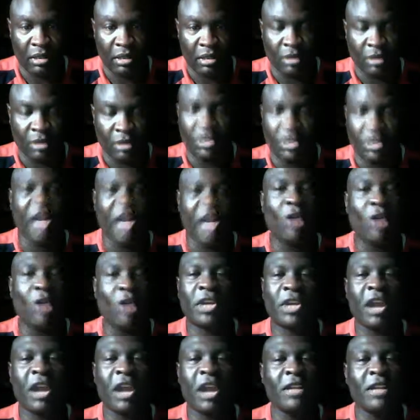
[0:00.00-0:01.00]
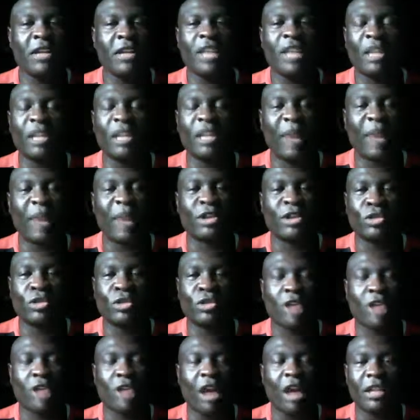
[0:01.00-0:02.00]
They don't care nothing about
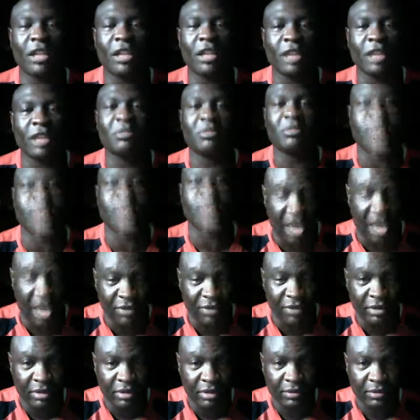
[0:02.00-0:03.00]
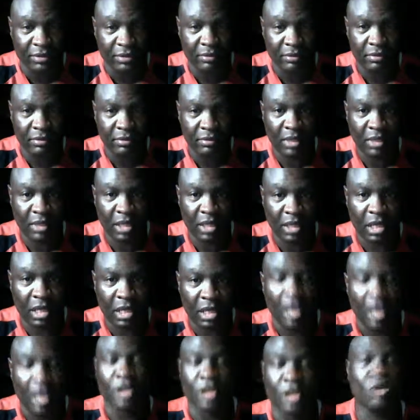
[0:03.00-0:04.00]
you calling them devil.
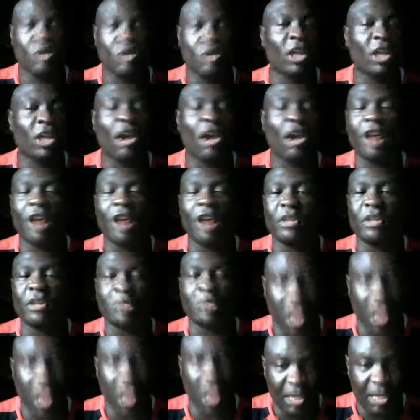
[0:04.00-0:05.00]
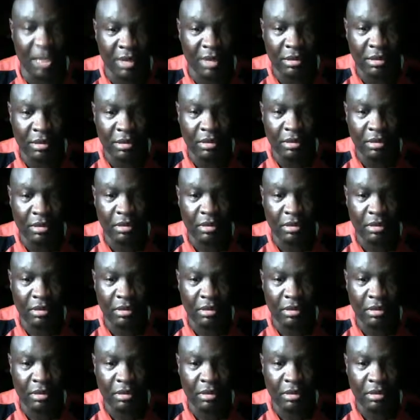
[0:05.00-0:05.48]
You can call them demon.